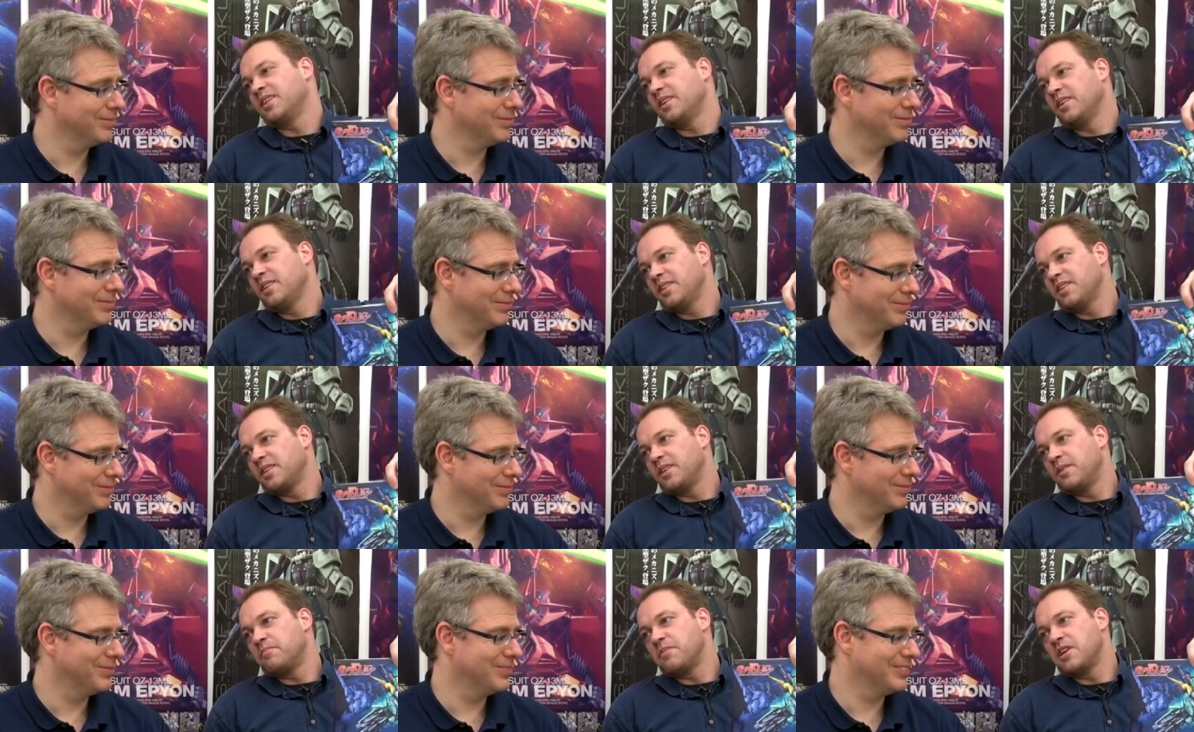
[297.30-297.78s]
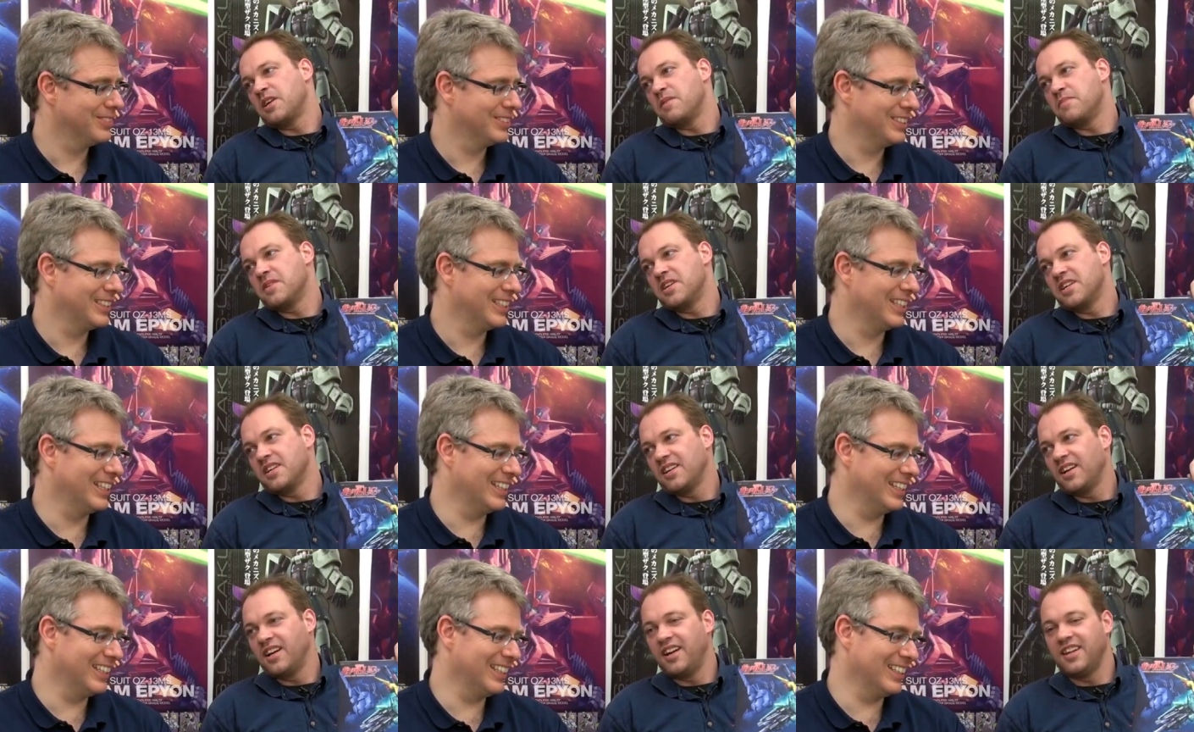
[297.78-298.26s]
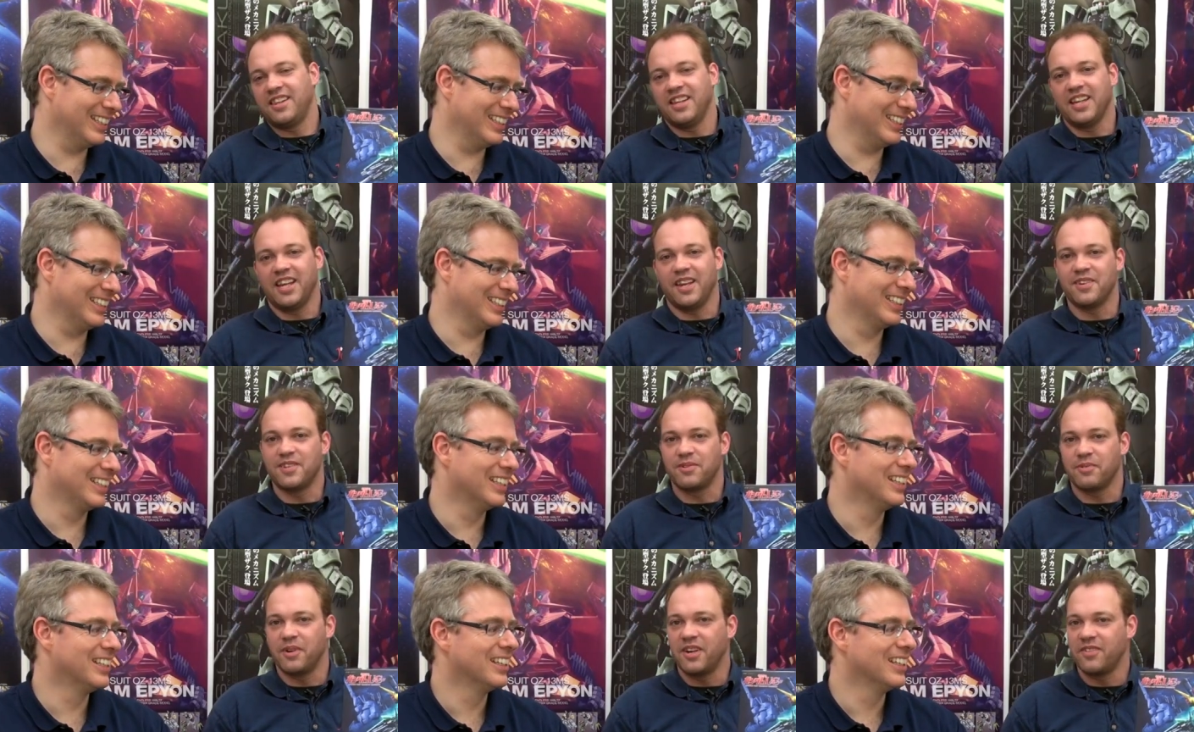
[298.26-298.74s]
Speaker 1: the BB. I
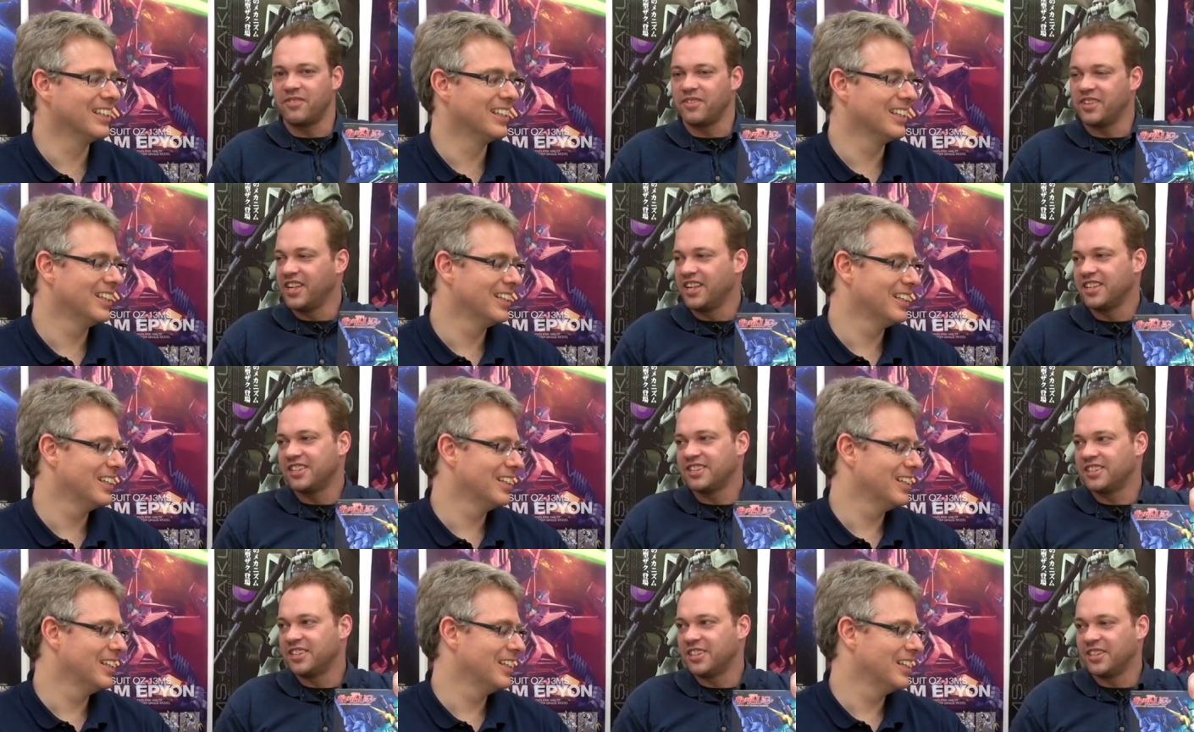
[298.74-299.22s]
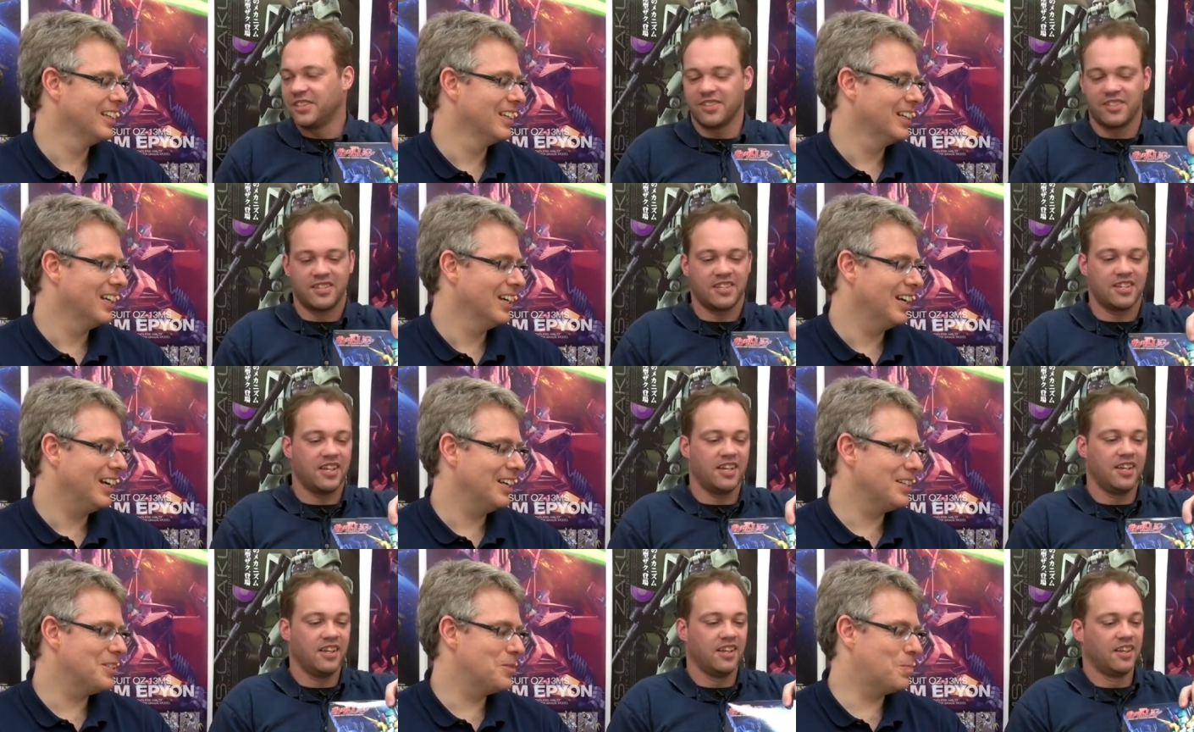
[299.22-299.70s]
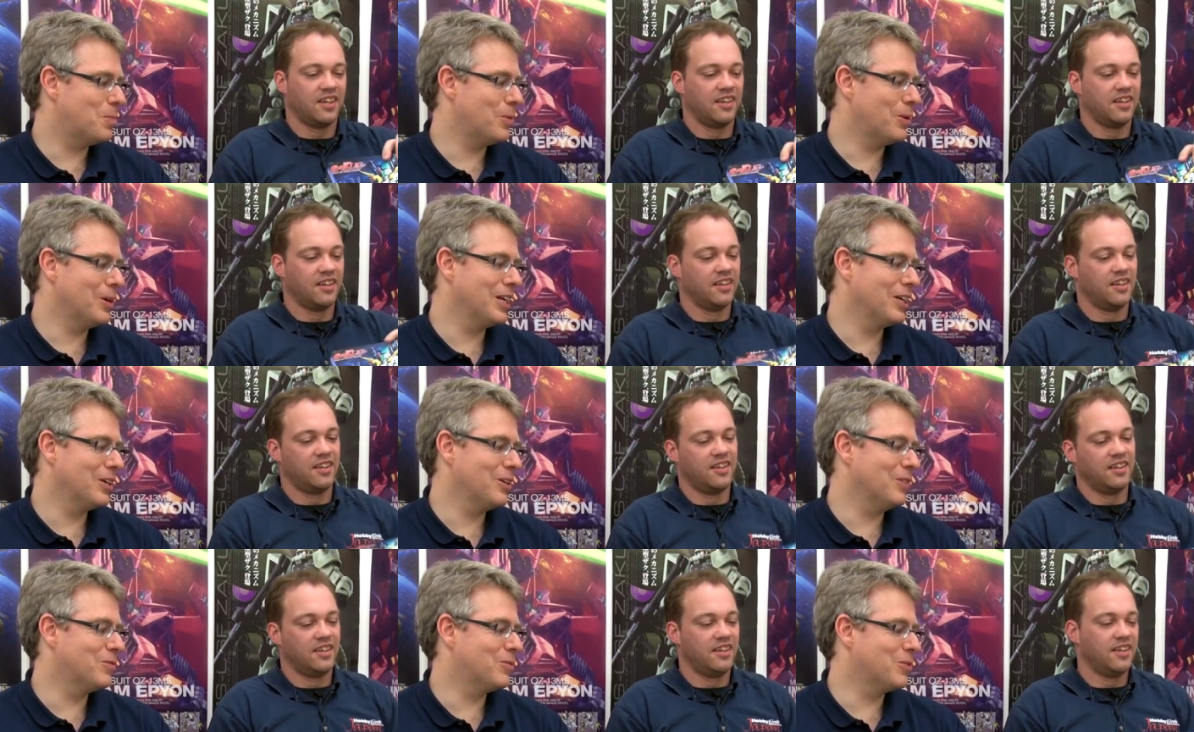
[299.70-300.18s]
think he was waiting for the HGUC.
Speaker 2: That's
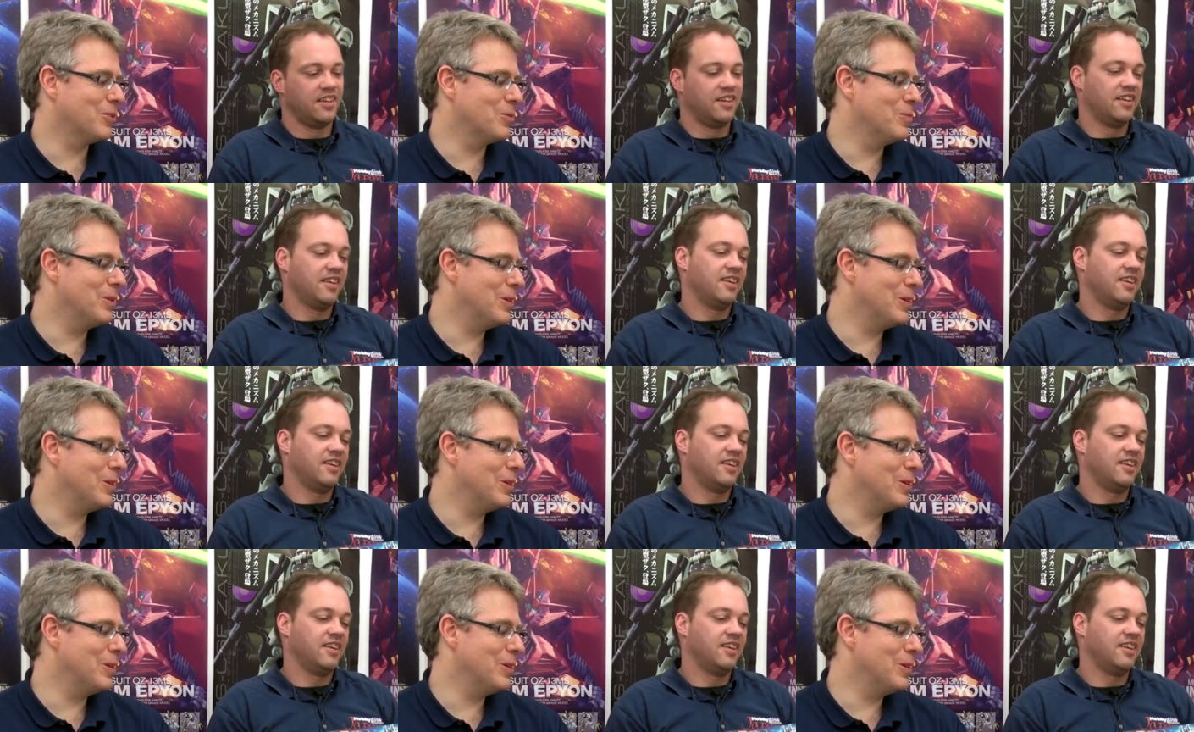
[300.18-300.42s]
pretty good for a